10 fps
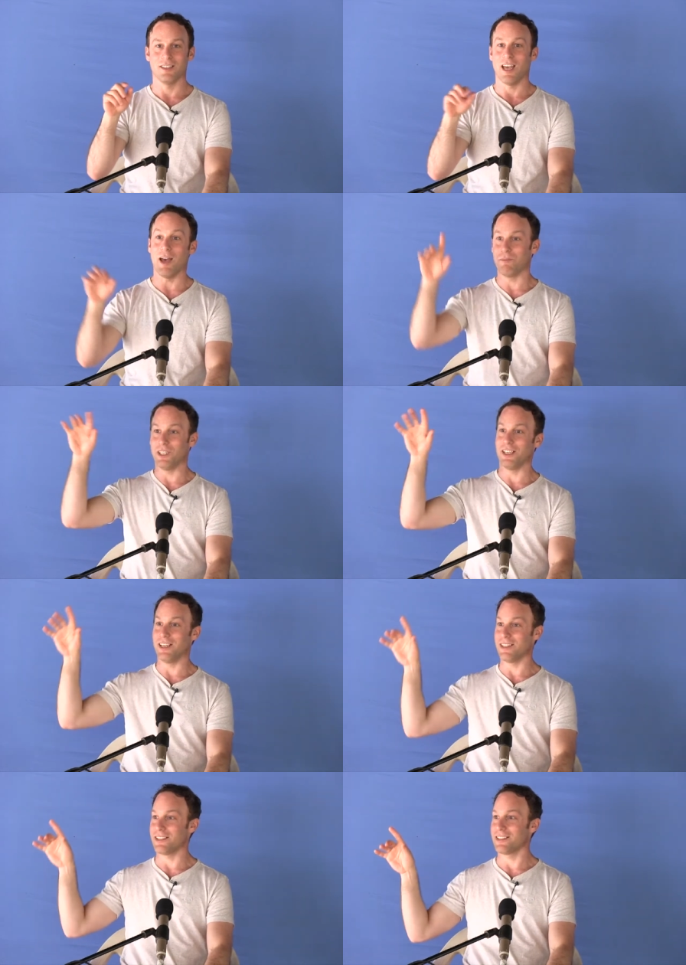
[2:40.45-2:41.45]

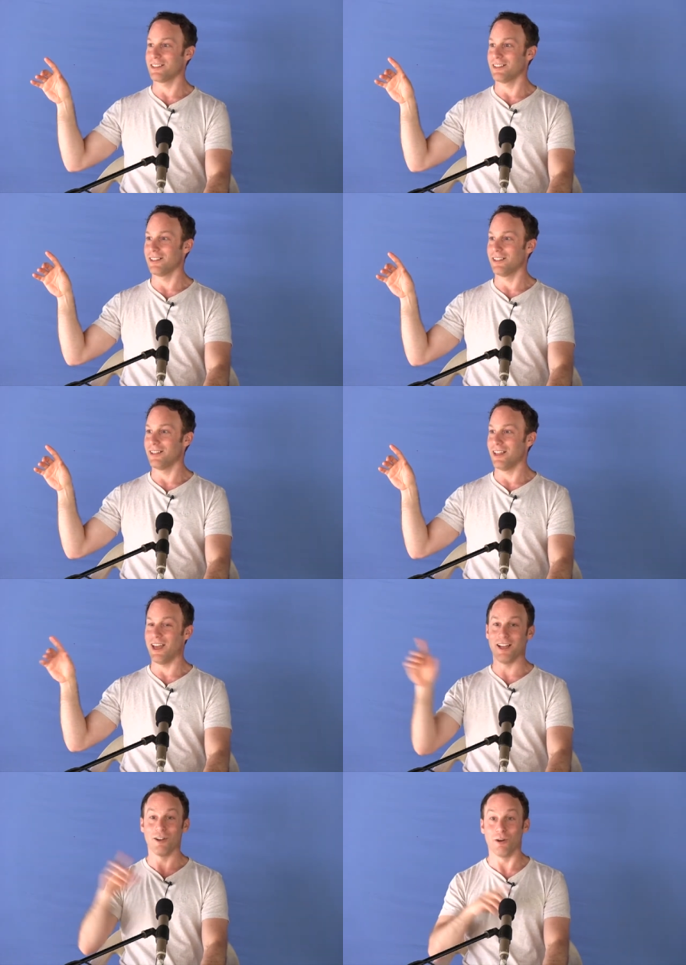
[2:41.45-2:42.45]
happiness,
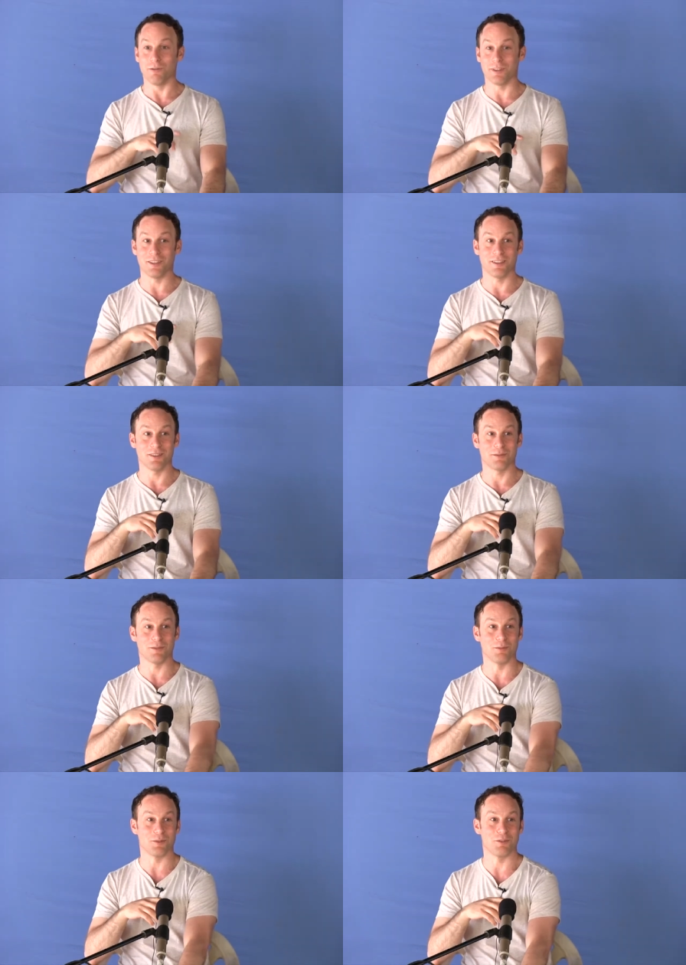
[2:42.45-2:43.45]
hangover
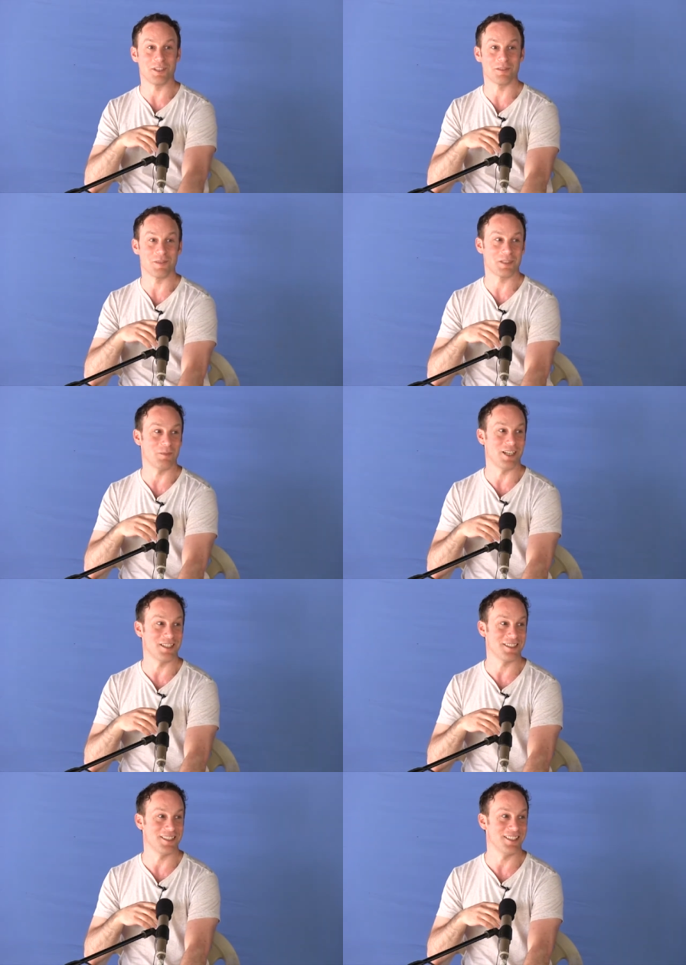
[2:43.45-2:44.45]
from Christmas
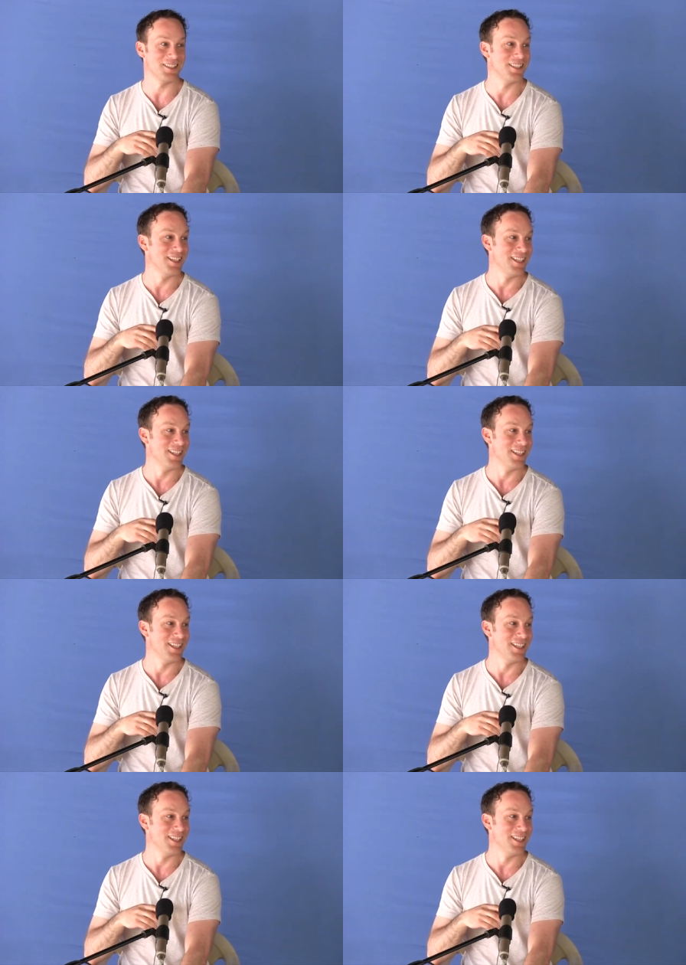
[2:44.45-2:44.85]
party,